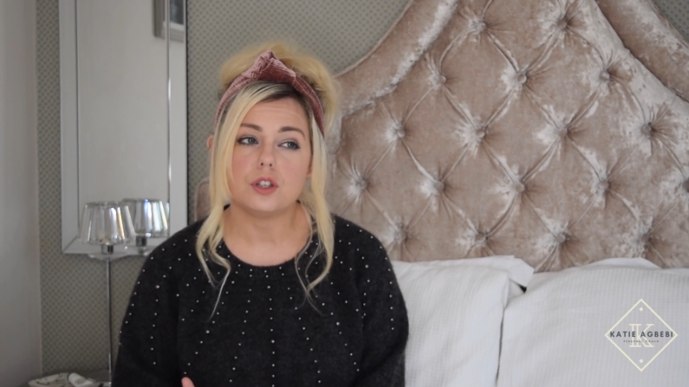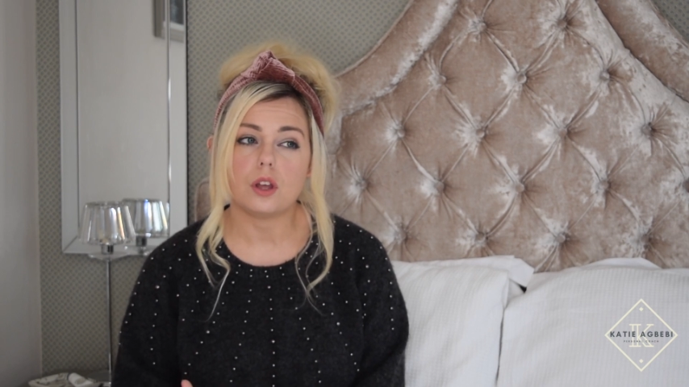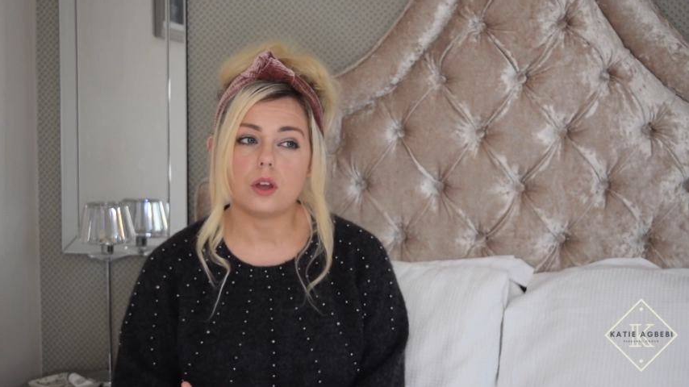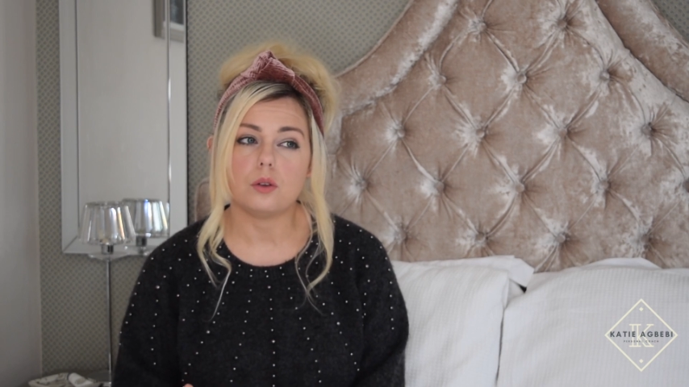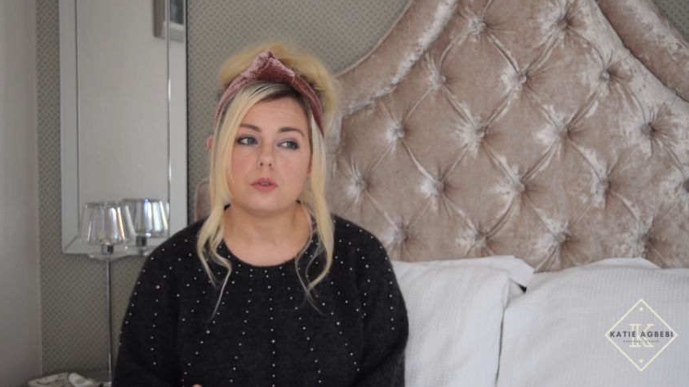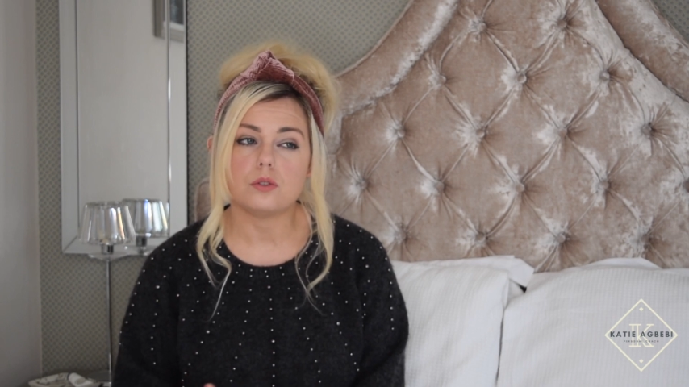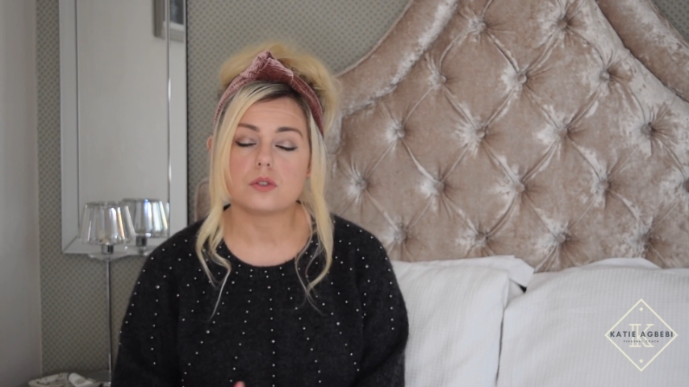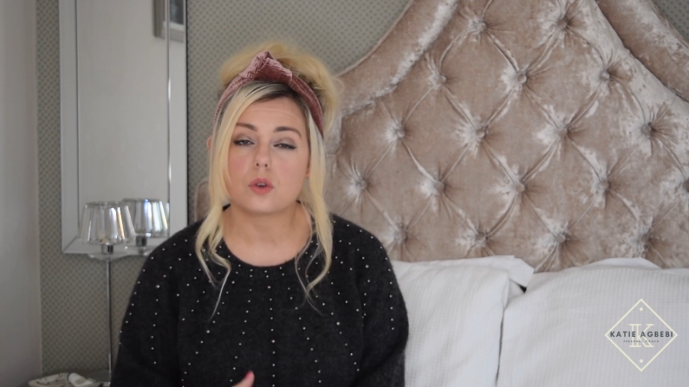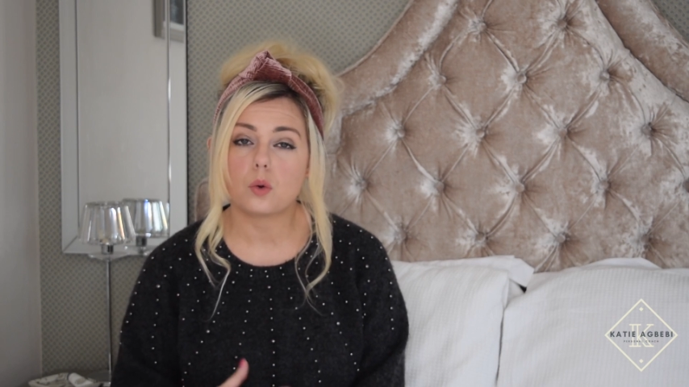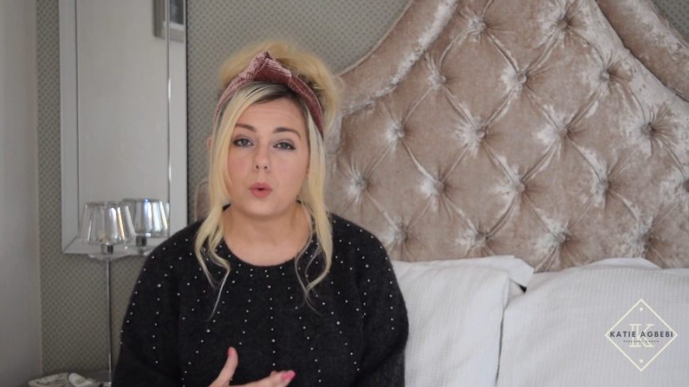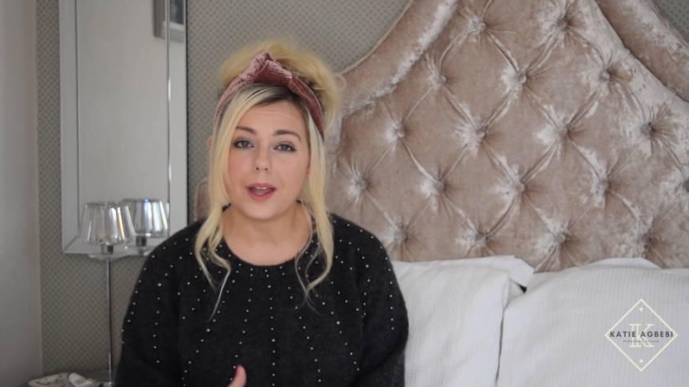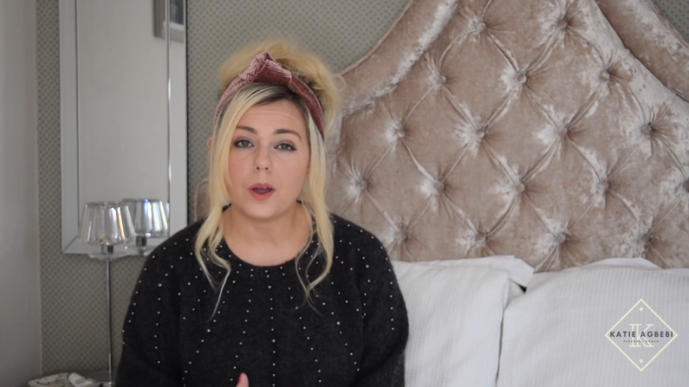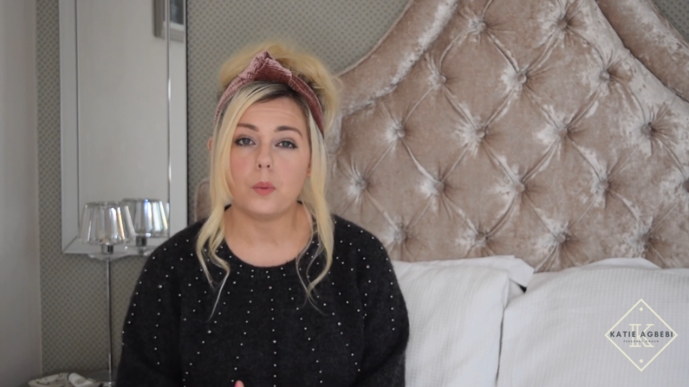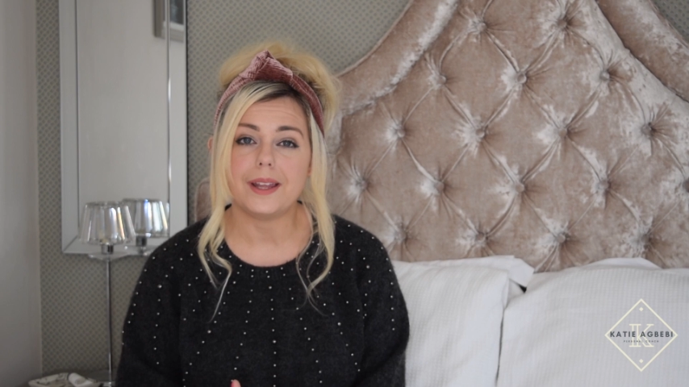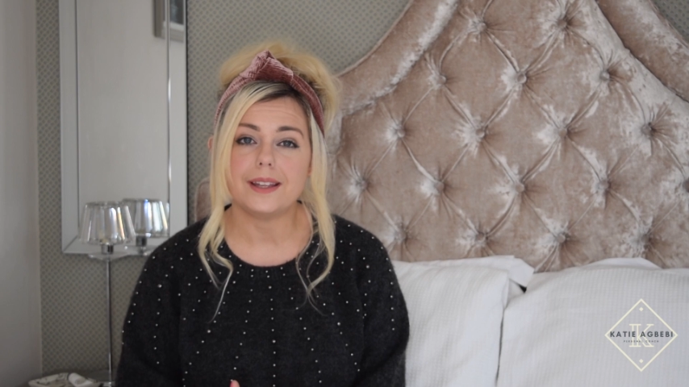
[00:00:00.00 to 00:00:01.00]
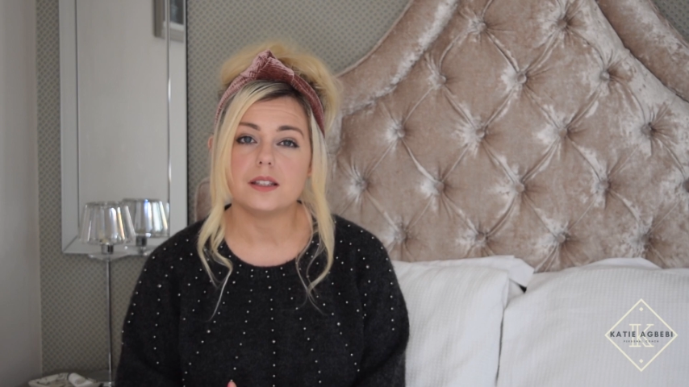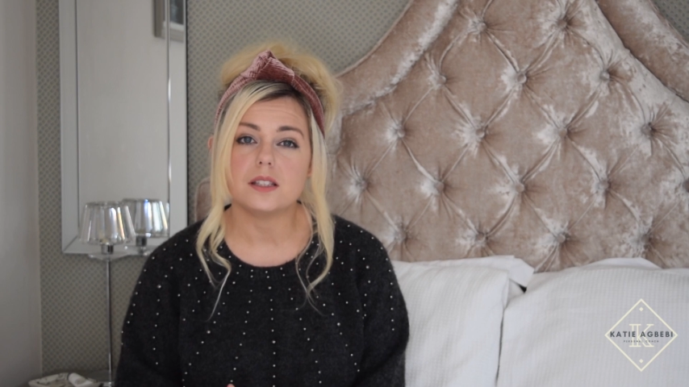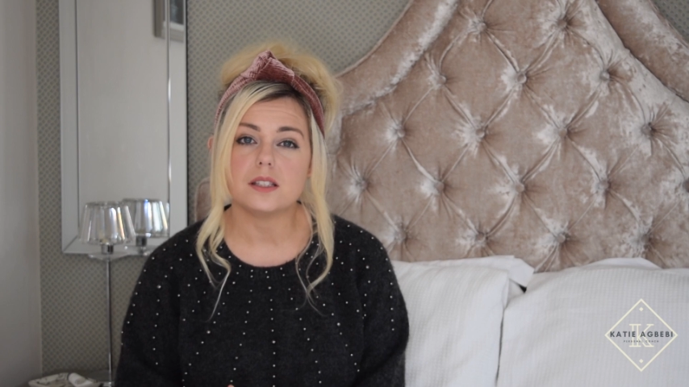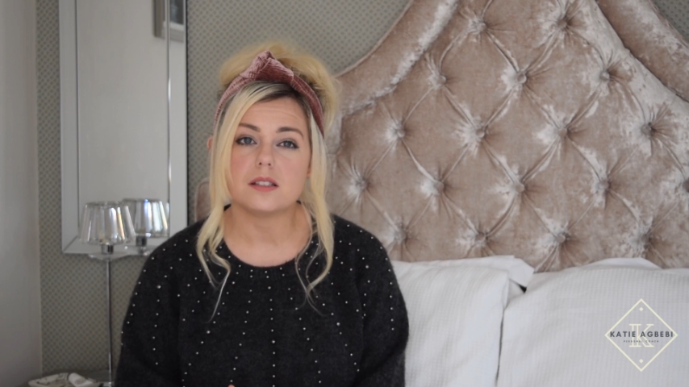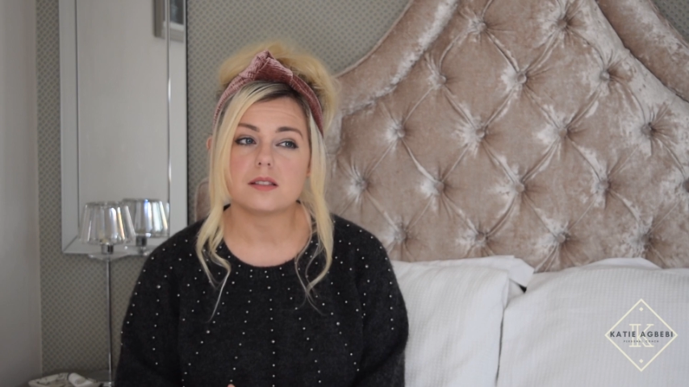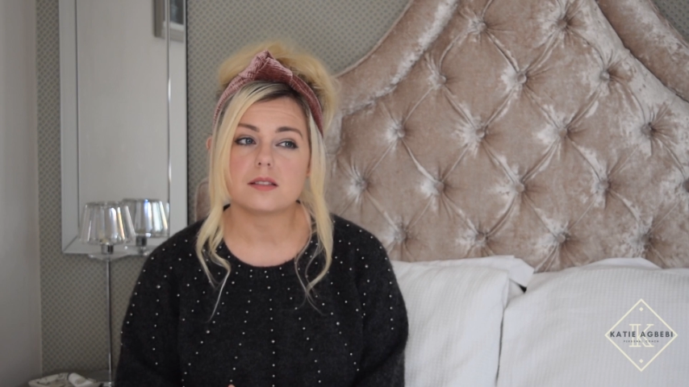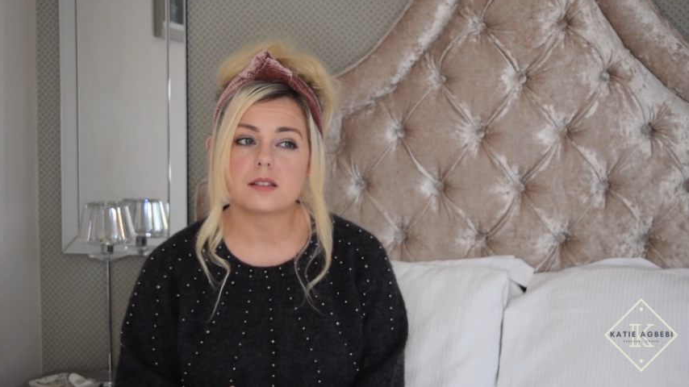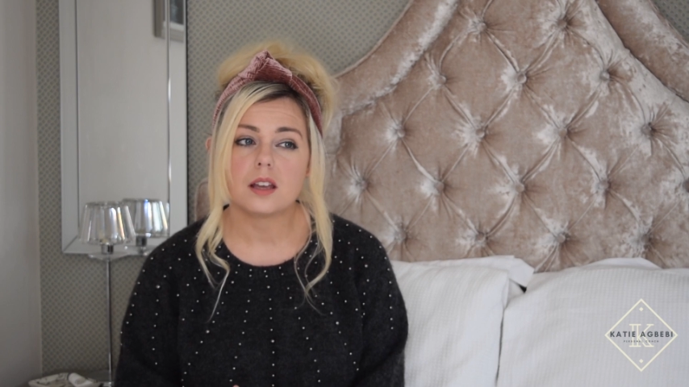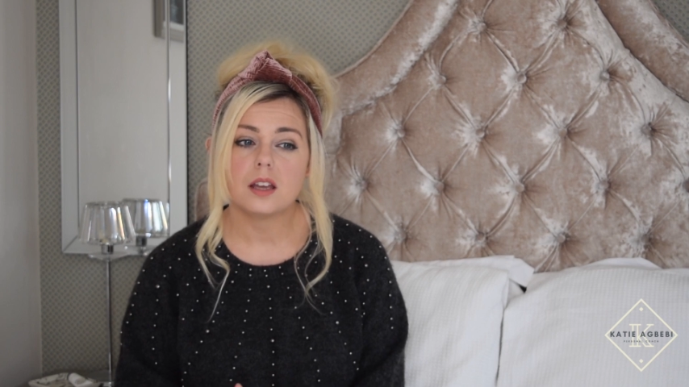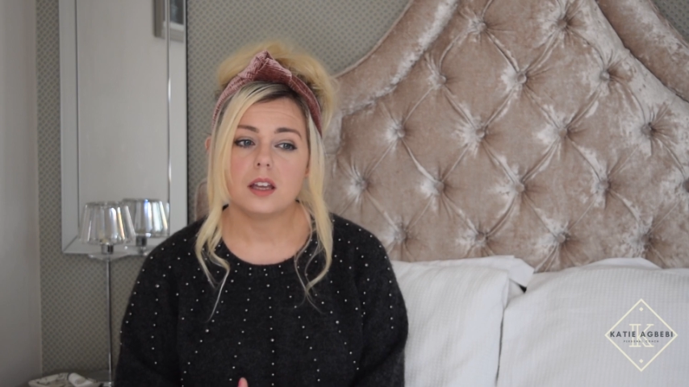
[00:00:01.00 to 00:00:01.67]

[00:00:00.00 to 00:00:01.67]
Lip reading: those quick wins.